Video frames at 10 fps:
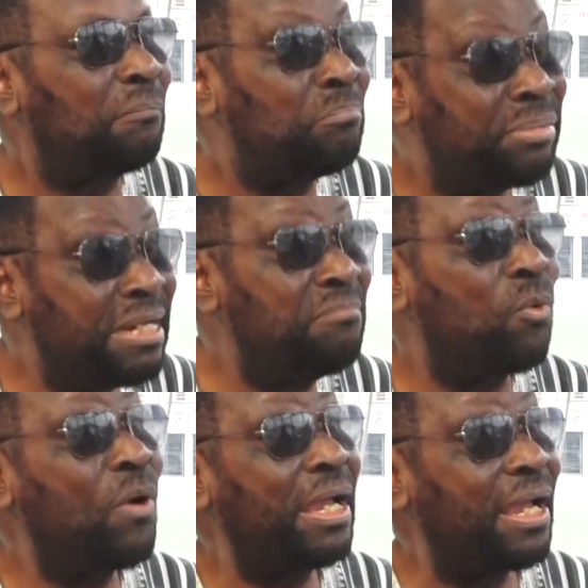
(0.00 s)

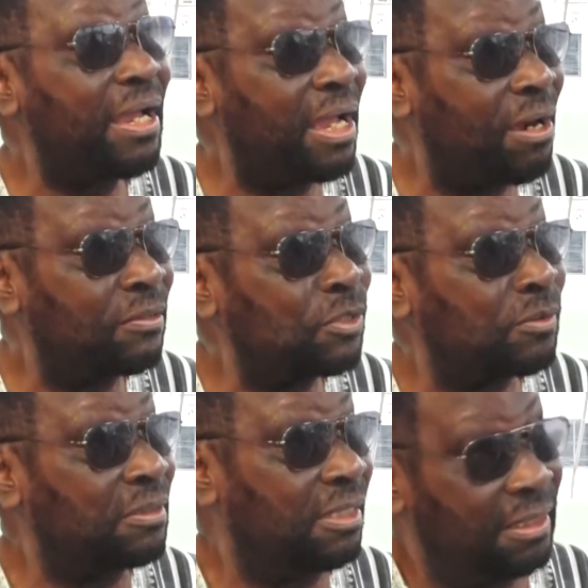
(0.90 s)
Brim, where I was
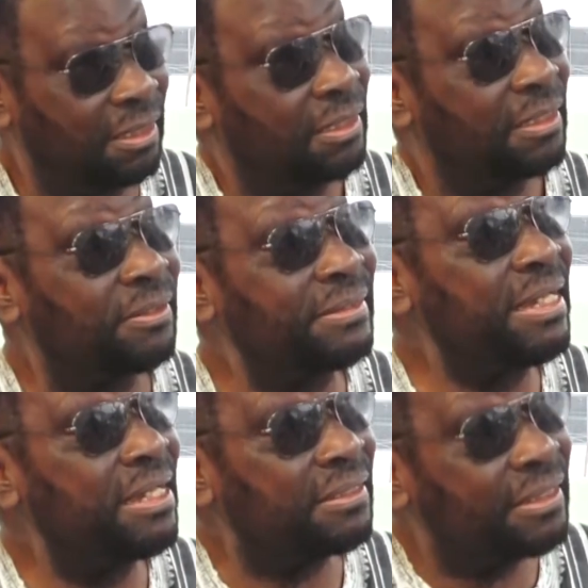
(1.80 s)

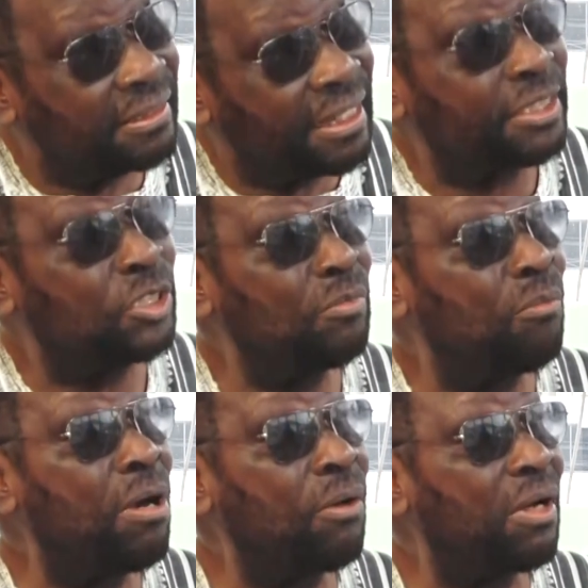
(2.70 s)
reared in
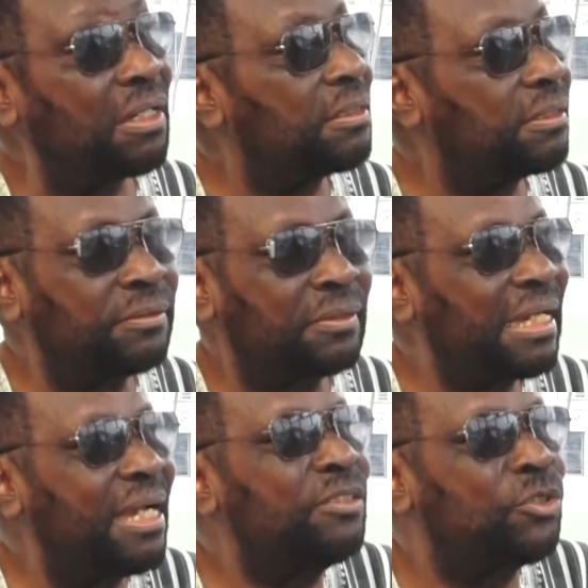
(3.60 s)
Achimabwakwa, you
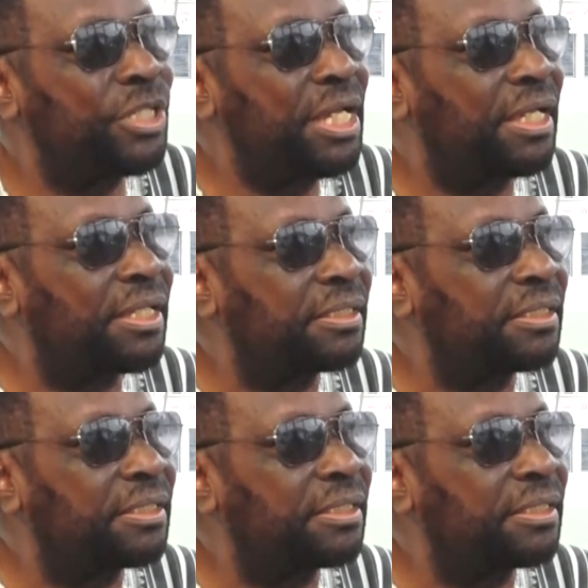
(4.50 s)
can't drink